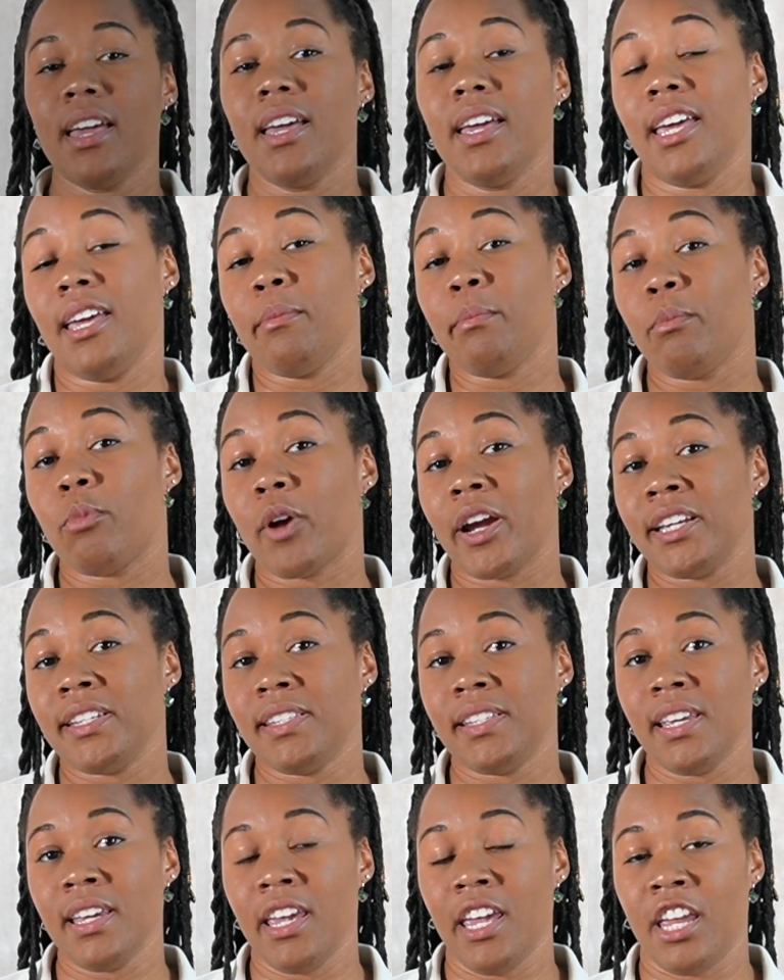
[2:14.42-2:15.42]

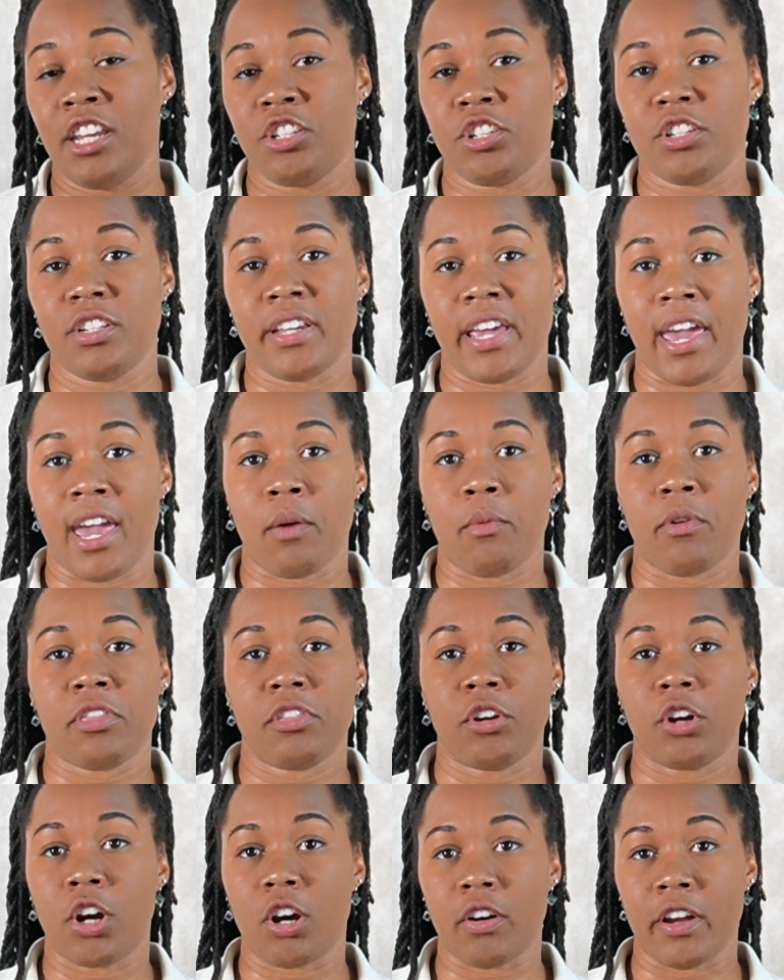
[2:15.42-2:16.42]
Embracing each day
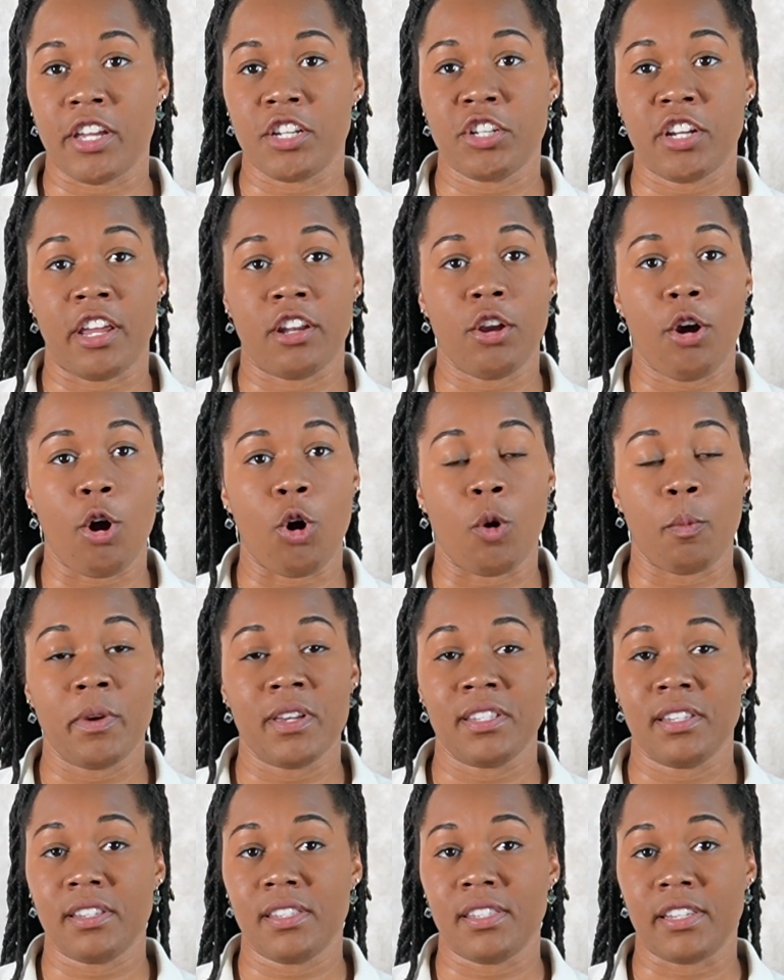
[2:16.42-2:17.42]
with courage and hope
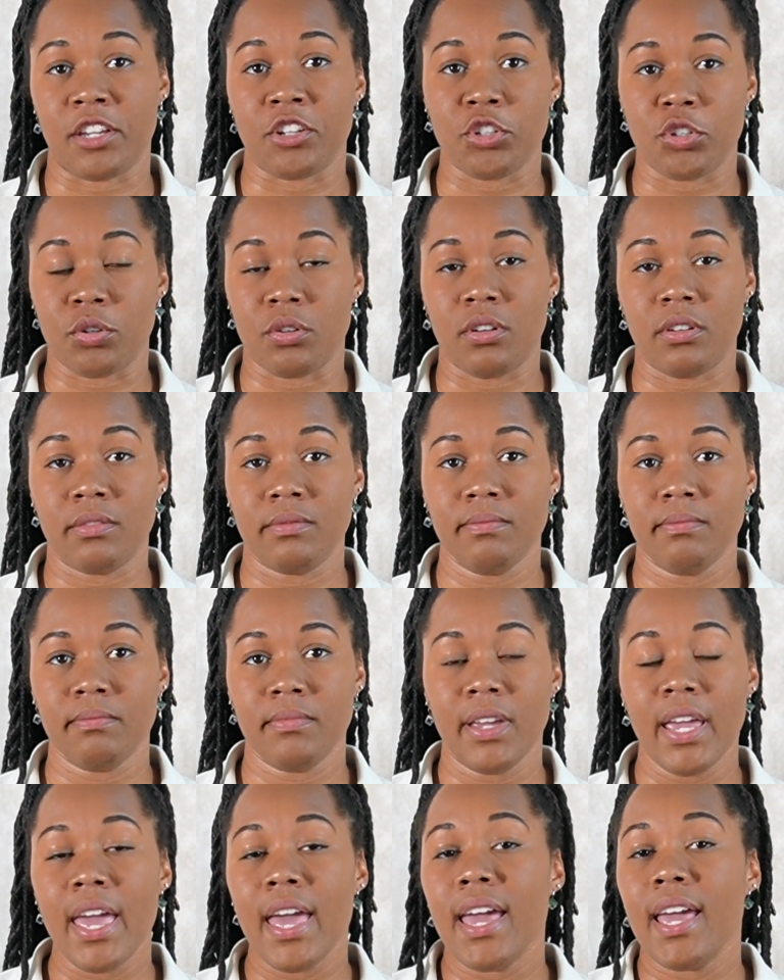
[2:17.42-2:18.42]
is essential.
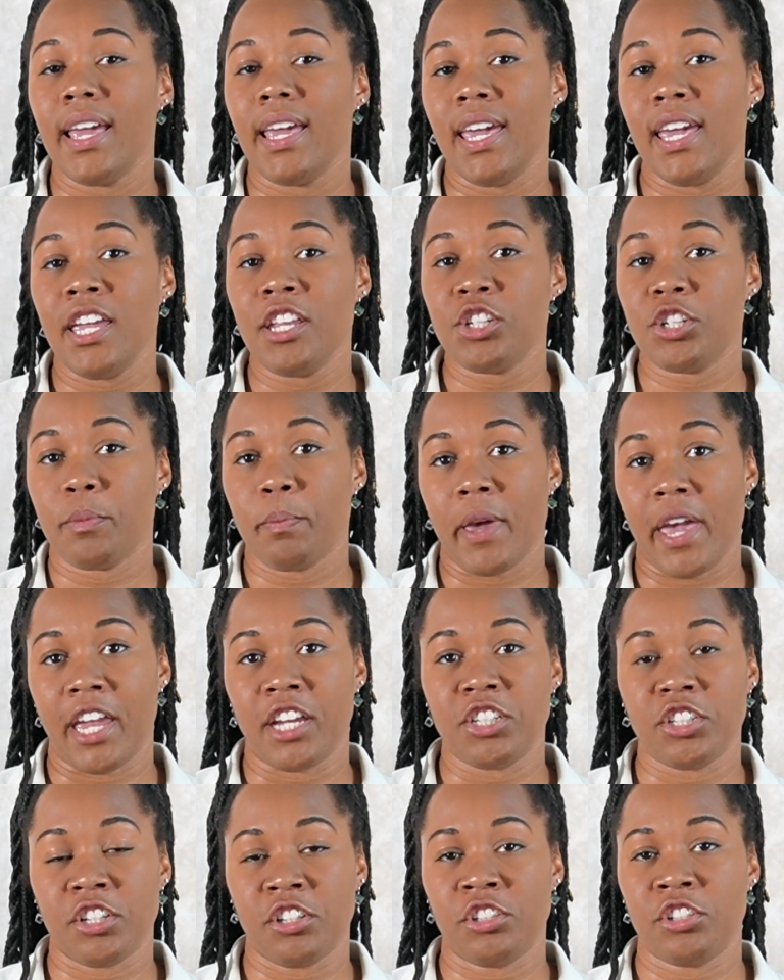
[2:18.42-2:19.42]
Each
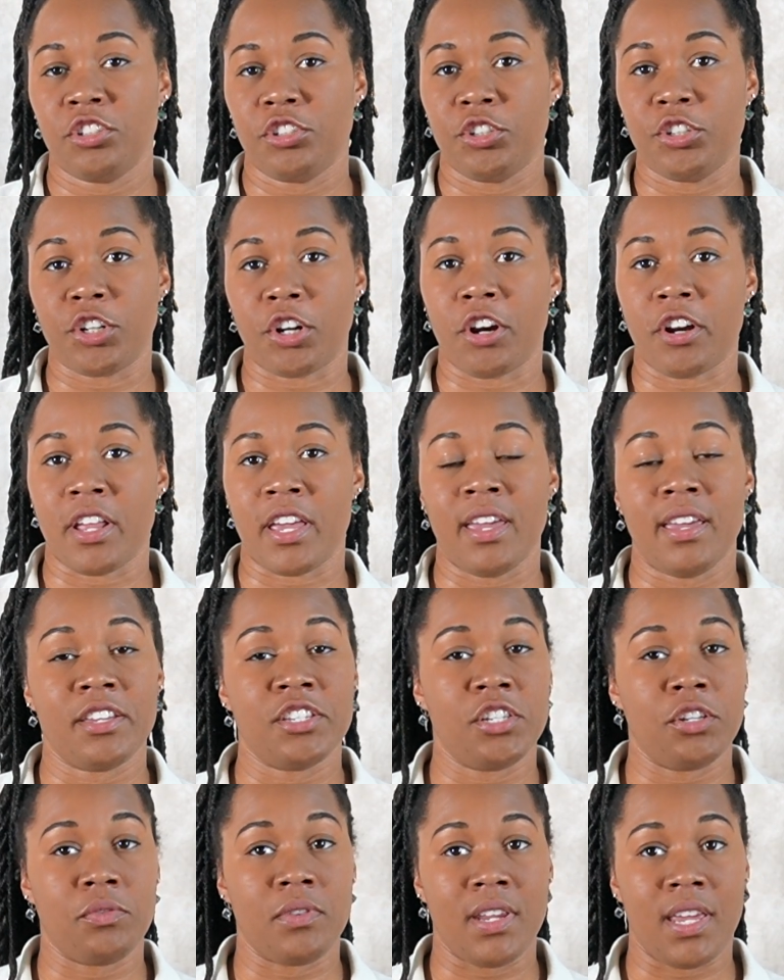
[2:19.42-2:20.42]
patient's journey
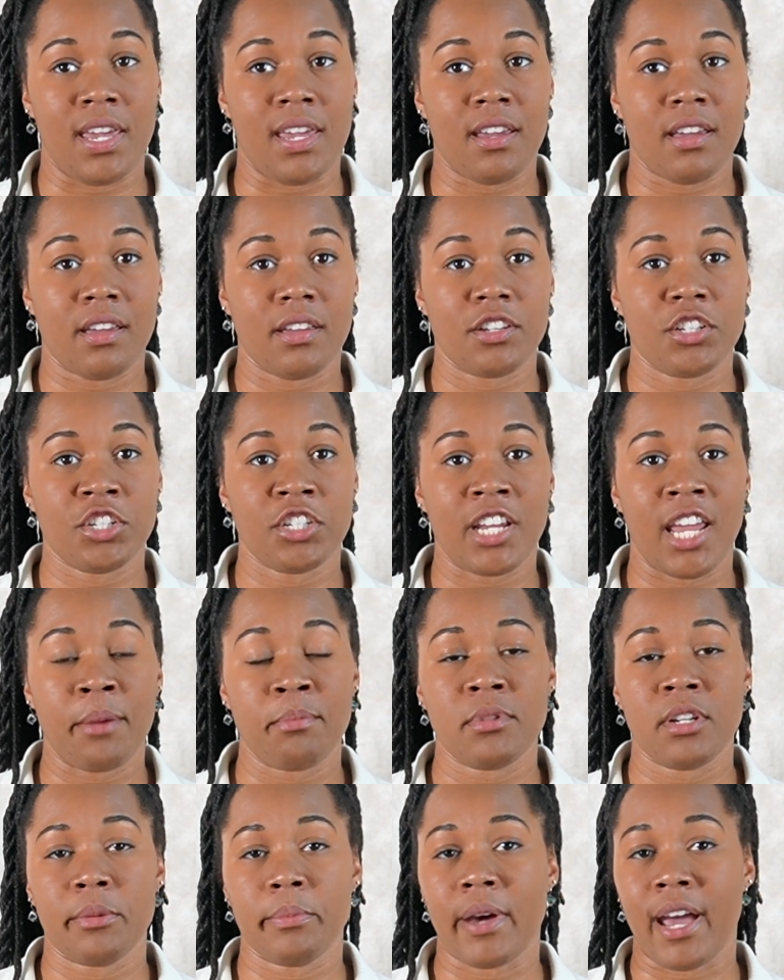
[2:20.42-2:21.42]
is unique,
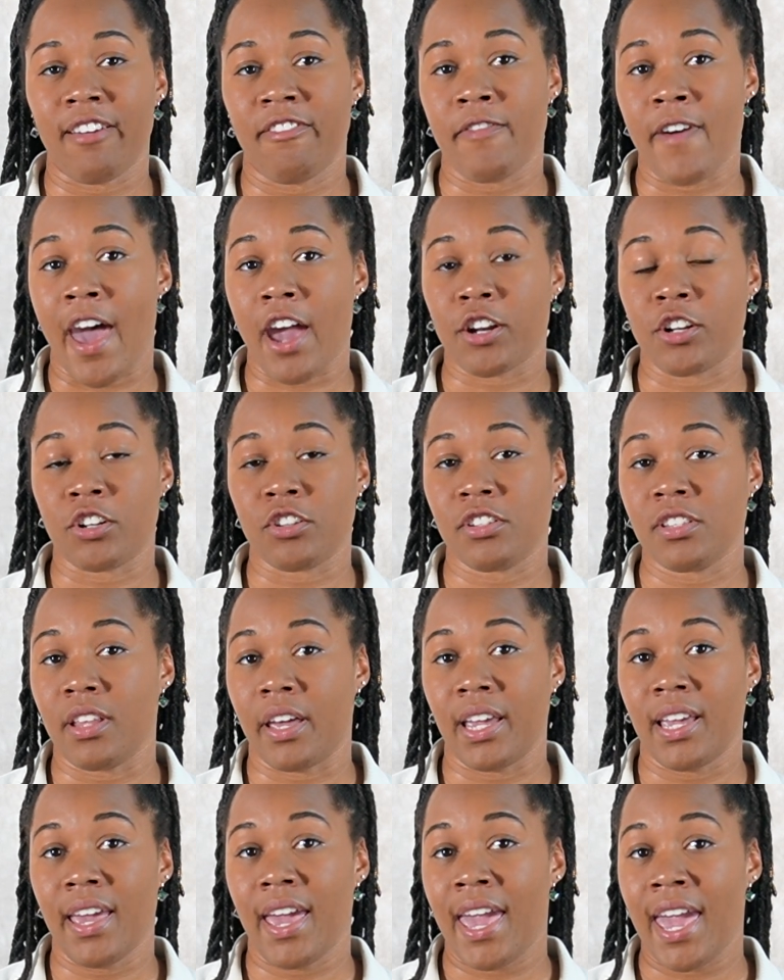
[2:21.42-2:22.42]
shaped by factors
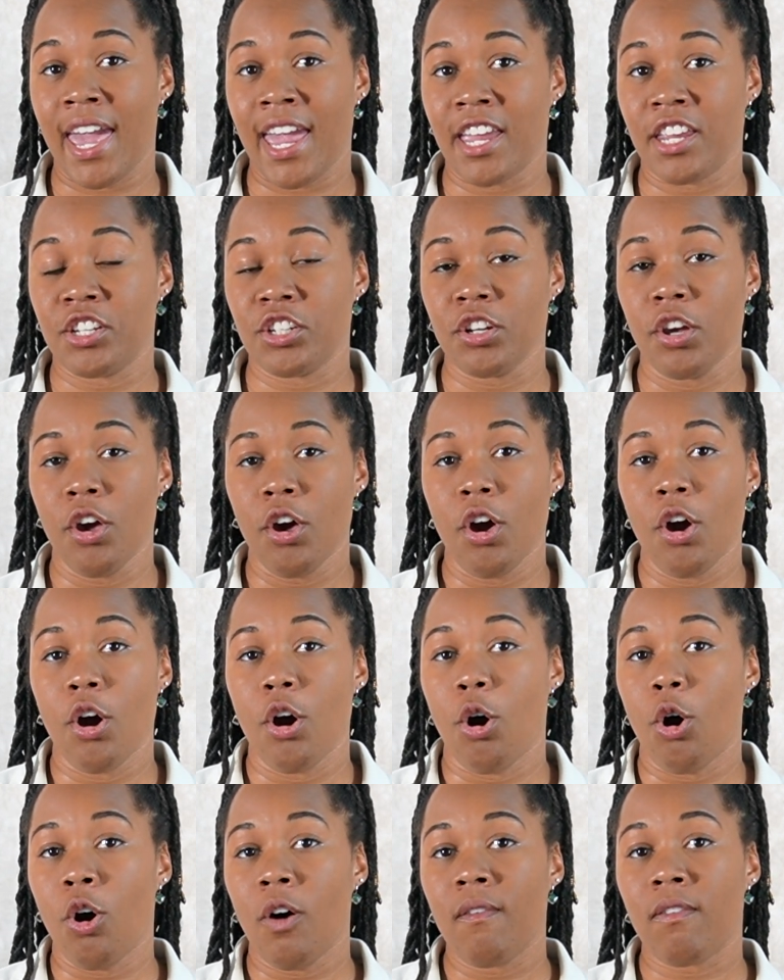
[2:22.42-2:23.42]
like age,
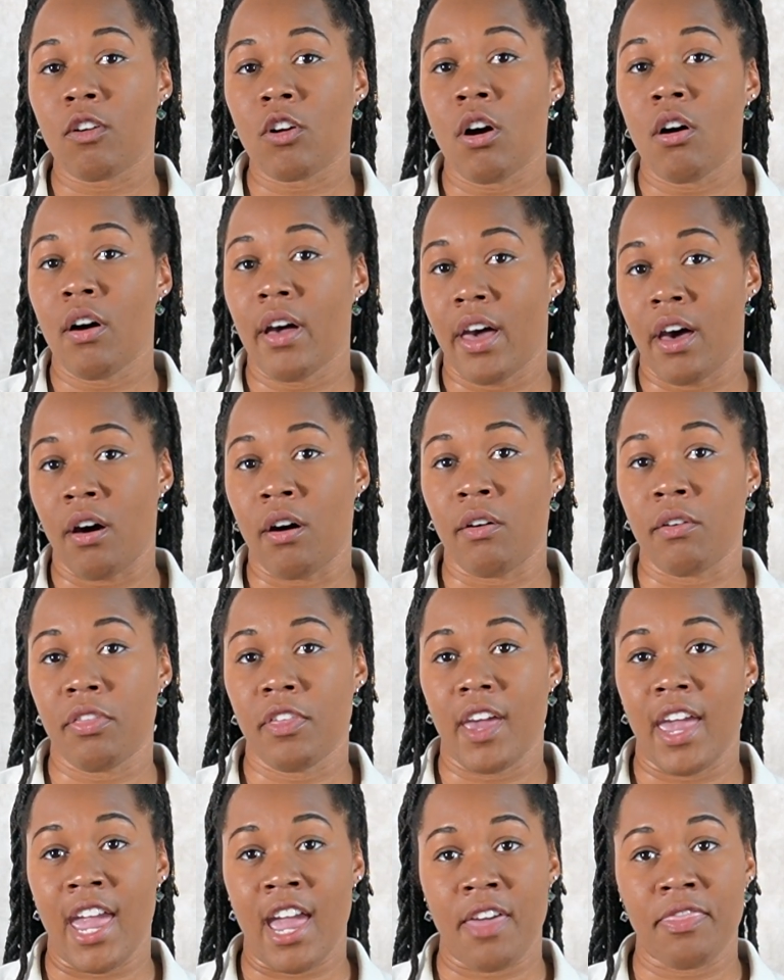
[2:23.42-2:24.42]
overall
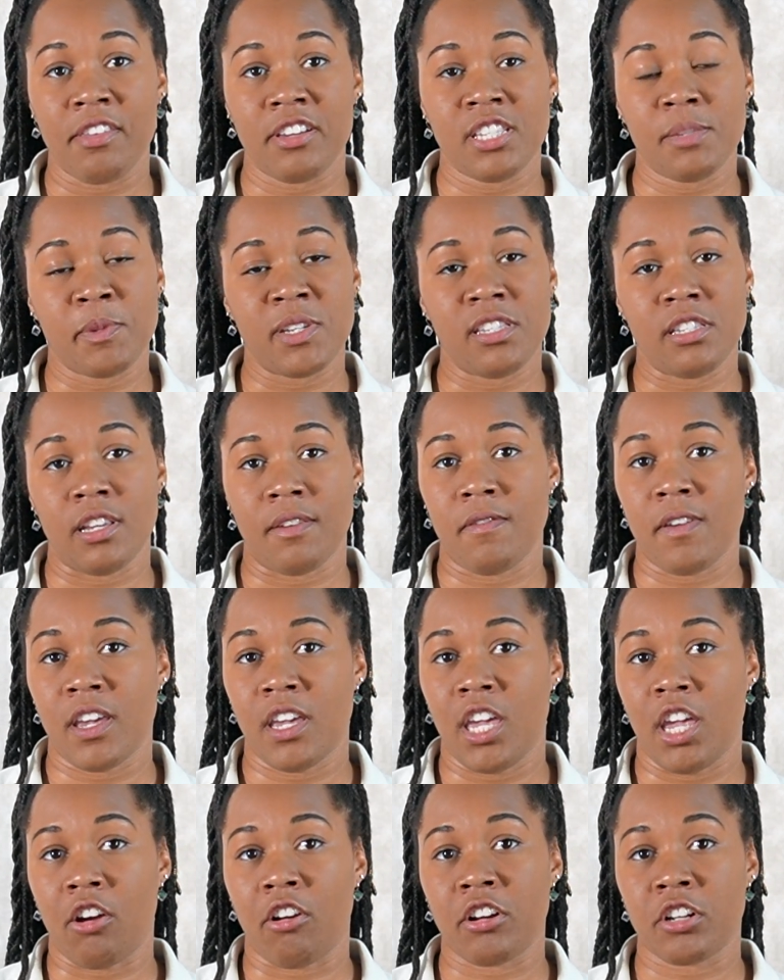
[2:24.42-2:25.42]
health, and the specific
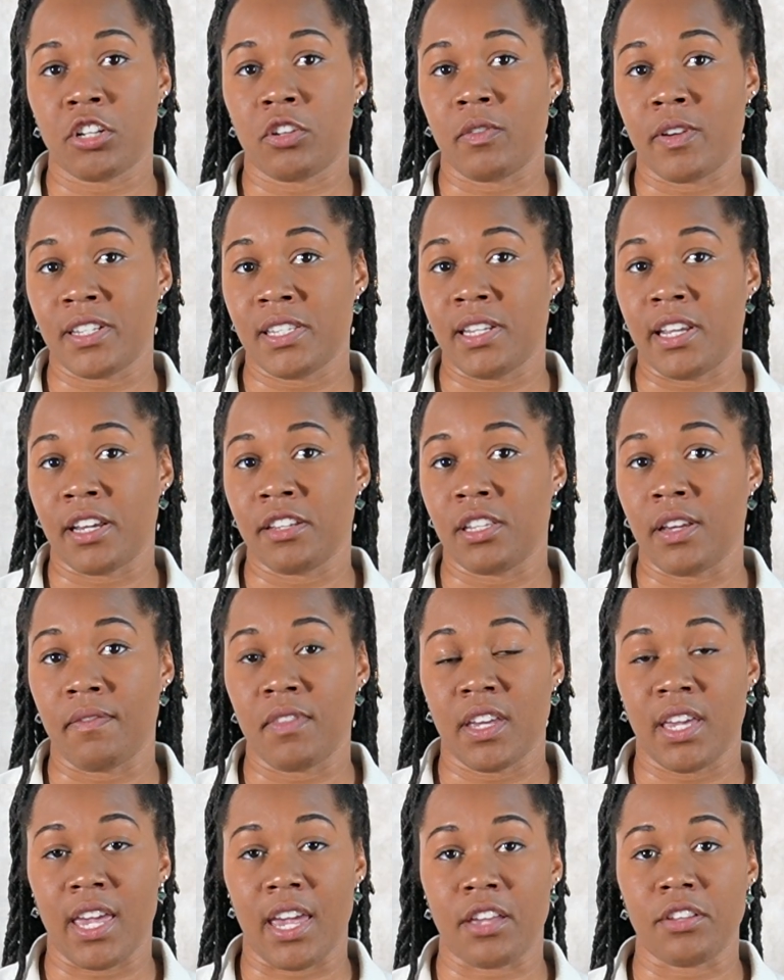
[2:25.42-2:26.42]
characteristics of
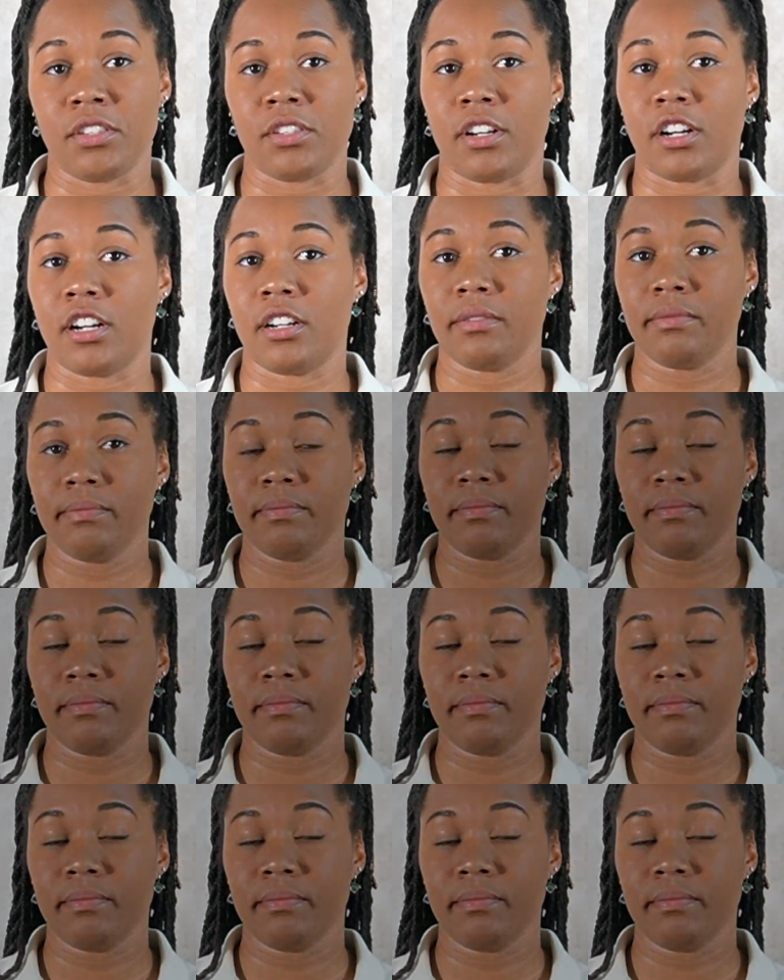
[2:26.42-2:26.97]
the cancer.